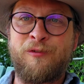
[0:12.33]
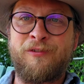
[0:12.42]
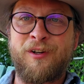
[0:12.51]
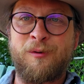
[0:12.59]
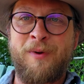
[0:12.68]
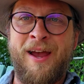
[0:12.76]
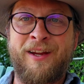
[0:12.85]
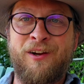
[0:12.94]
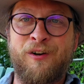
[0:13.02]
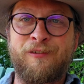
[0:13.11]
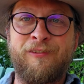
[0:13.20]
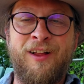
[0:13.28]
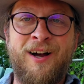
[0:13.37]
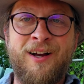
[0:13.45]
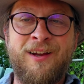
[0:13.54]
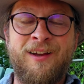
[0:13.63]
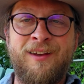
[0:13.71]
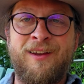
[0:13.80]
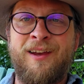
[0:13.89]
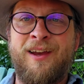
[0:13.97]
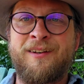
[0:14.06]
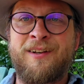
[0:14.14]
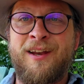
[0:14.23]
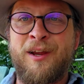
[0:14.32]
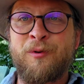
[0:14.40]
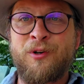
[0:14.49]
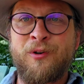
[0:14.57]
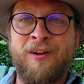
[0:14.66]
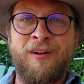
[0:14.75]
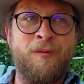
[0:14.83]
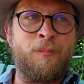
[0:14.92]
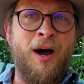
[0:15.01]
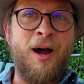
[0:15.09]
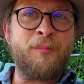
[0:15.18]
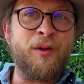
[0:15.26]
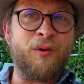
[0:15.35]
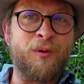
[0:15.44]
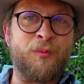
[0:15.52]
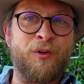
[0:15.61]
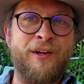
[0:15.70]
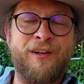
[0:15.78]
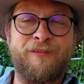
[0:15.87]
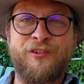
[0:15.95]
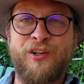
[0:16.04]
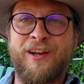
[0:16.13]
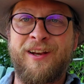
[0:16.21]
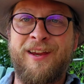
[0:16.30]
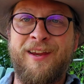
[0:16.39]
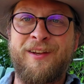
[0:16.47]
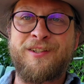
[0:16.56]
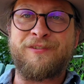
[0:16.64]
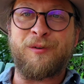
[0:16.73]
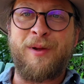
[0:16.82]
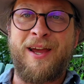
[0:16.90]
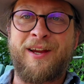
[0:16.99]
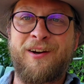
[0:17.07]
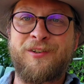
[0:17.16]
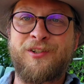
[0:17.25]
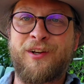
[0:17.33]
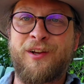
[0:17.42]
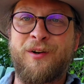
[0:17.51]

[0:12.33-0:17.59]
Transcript: for your backyard flock. And today we're doing a popular breed of chicken hens for backyard chicken